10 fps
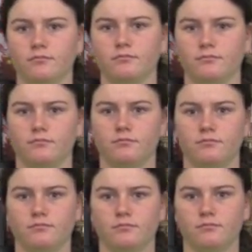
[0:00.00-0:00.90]

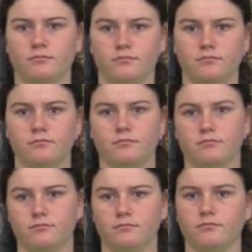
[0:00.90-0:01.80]

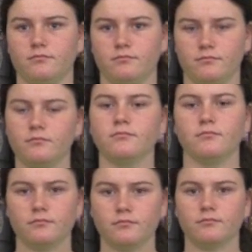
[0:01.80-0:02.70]

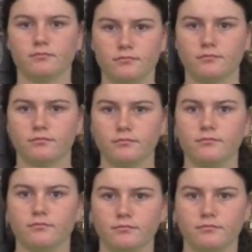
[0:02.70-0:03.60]

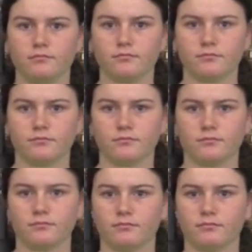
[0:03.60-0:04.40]
No words are spoken by the person on screen.